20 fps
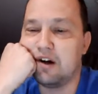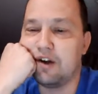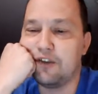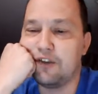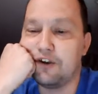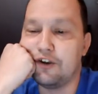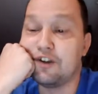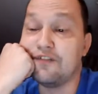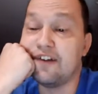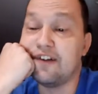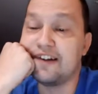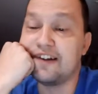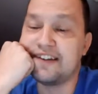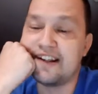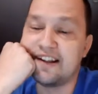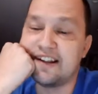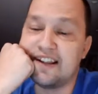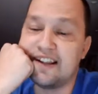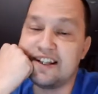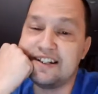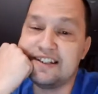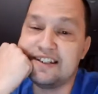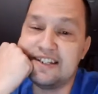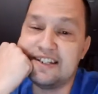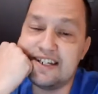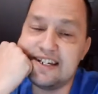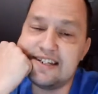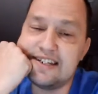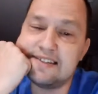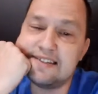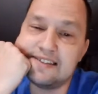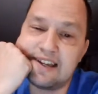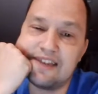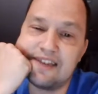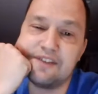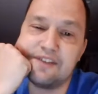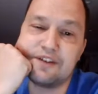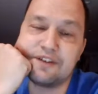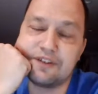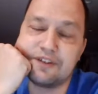Although you can find dandelion teas
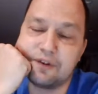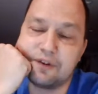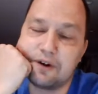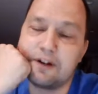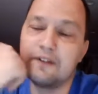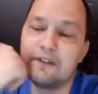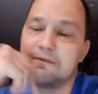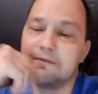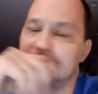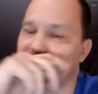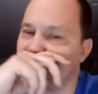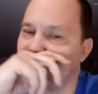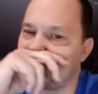in the store,